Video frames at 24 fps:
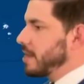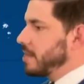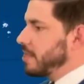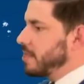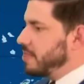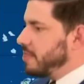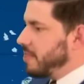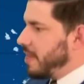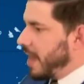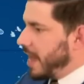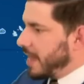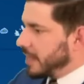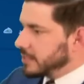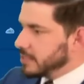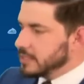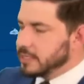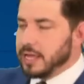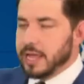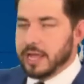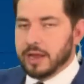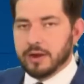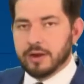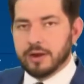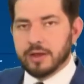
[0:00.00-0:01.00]
That's
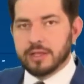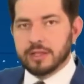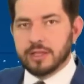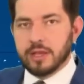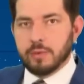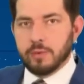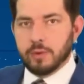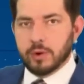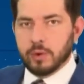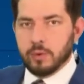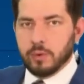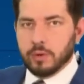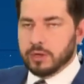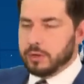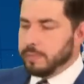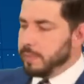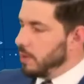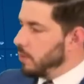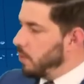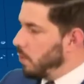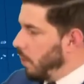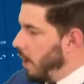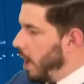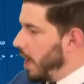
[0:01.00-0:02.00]
the area that we're going to
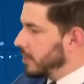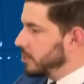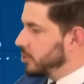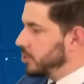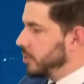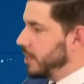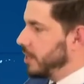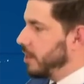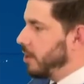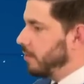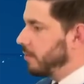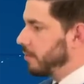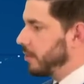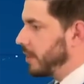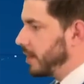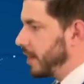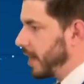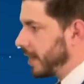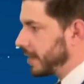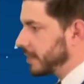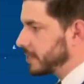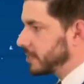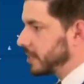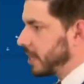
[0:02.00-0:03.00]
be watching over the
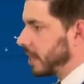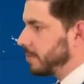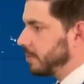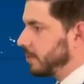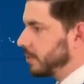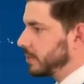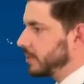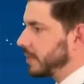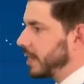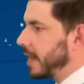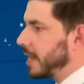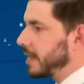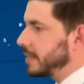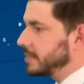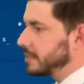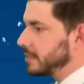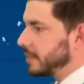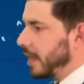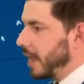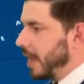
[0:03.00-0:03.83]
next couple of days,